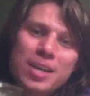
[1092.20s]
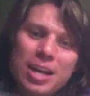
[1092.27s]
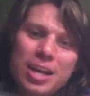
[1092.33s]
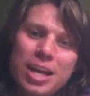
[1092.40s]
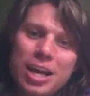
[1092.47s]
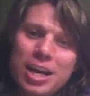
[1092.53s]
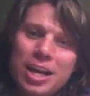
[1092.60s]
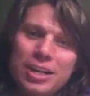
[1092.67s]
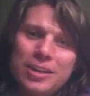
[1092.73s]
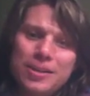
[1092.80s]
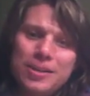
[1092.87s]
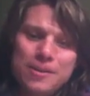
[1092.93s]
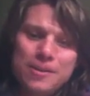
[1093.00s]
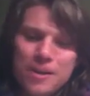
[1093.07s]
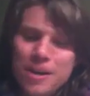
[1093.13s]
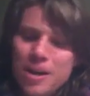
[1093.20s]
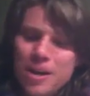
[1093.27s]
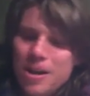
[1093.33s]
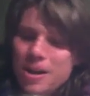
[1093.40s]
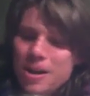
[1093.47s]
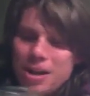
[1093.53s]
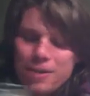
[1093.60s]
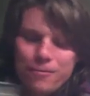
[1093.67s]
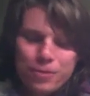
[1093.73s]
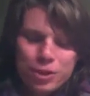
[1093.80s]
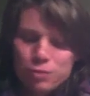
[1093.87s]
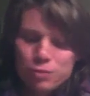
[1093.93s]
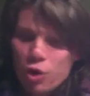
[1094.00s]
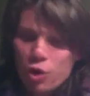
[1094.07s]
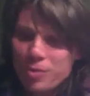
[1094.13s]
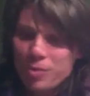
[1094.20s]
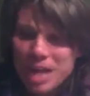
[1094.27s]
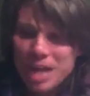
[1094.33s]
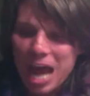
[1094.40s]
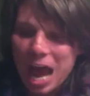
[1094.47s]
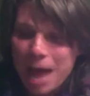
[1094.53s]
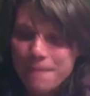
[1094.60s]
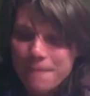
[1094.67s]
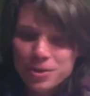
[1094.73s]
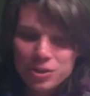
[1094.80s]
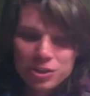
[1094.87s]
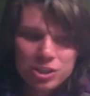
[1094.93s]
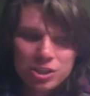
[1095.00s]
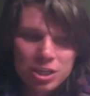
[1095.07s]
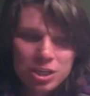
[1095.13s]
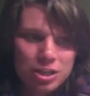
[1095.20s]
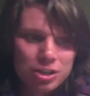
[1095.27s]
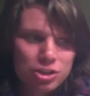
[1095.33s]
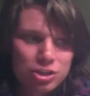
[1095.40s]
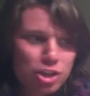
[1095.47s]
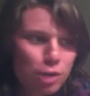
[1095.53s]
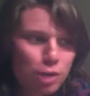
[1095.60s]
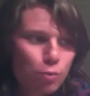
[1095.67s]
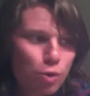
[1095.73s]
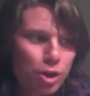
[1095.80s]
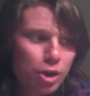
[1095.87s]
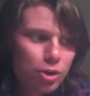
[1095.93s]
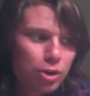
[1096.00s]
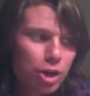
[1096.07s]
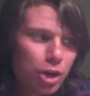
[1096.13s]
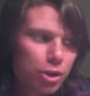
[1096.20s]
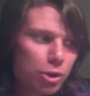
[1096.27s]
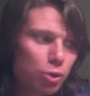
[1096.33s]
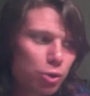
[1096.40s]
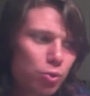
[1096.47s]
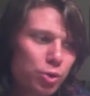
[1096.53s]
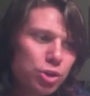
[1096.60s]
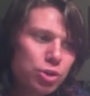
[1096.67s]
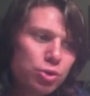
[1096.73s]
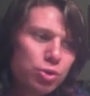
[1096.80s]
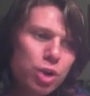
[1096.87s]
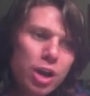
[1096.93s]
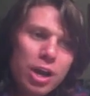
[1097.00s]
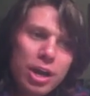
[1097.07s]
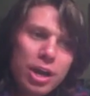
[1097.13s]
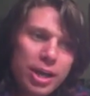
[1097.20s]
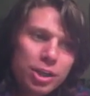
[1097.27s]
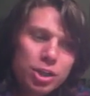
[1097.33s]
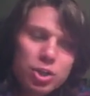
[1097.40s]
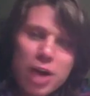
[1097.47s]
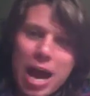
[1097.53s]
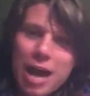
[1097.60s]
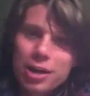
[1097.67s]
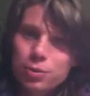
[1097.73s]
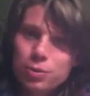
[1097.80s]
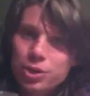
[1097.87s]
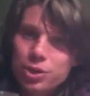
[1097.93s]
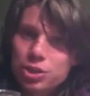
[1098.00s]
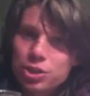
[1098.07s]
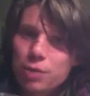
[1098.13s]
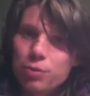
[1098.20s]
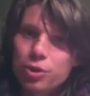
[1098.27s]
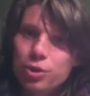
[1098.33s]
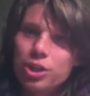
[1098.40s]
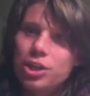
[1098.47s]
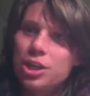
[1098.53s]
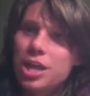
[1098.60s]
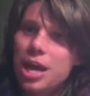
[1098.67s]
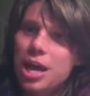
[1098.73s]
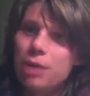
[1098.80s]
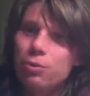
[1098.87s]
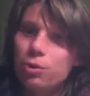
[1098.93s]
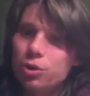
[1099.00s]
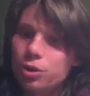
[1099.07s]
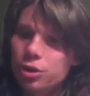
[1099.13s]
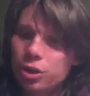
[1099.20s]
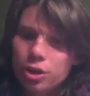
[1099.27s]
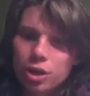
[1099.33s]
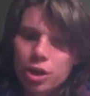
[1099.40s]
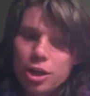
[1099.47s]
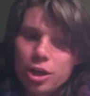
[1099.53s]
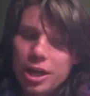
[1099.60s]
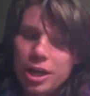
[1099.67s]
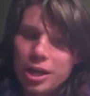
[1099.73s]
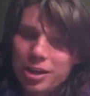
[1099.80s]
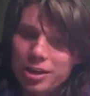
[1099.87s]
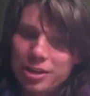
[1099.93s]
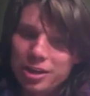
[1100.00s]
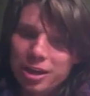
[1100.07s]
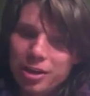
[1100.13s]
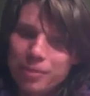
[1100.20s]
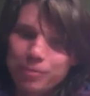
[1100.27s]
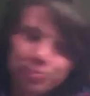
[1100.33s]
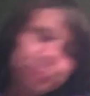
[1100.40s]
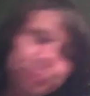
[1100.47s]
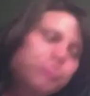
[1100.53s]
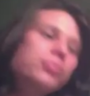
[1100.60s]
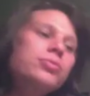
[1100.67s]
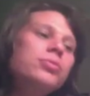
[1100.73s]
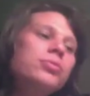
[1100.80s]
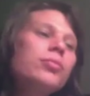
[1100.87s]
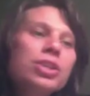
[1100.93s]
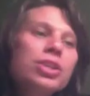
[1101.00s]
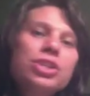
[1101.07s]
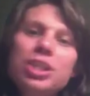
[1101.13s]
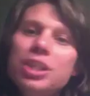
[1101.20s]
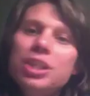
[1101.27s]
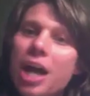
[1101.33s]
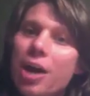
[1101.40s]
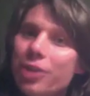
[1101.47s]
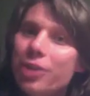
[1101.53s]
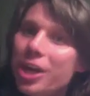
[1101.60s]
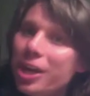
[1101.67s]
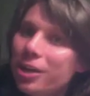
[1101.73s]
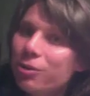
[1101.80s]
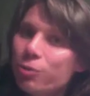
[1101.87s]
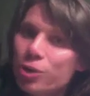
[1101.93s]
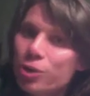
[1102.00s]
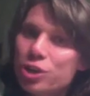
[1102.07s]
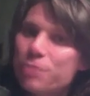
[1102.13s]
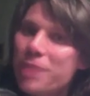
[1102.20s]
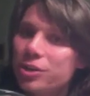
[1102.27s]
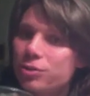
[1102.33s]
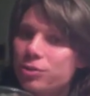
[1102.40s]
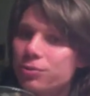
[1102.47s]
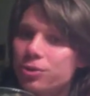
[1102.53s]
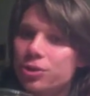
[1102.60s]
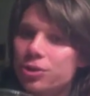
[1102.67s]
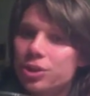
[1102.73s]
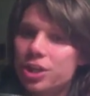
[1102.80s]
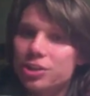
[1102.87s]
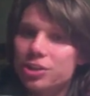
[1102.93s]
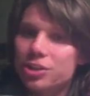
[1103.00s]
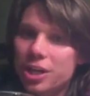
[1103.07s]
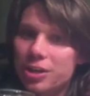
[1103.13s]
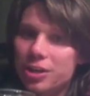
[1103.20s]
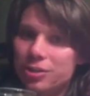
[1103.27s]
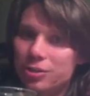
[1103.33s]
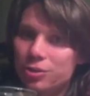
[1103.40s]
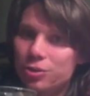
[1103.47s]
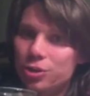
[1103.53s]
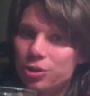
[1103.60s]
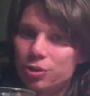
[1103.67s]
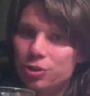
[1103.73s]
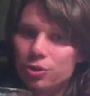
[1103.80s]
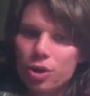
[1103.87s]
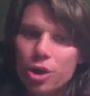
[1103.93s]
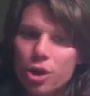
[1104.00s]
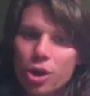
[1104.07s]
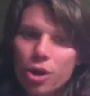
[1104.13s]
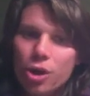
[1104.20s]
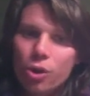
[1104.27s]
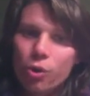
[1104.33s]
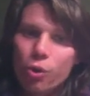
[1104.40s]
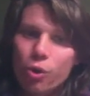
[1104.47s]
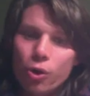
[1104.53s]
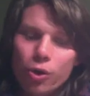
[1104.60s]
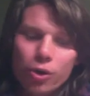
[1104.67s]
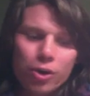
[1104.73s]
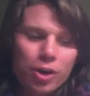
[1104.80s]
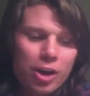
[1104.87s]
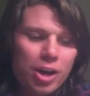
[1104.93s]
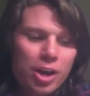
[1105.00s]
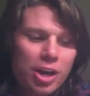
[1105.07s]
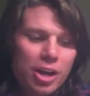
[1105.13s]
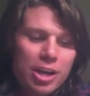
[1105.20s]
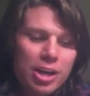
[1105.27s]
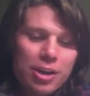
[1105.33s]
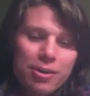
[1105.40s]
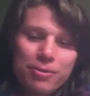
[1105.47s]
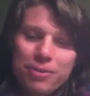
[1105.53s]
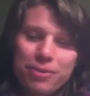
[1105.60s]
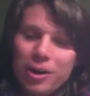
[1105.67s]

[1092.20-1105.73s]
And if this moment happens in some way or another when you interact with someone in the network and see how they respect you for the things that you do, or if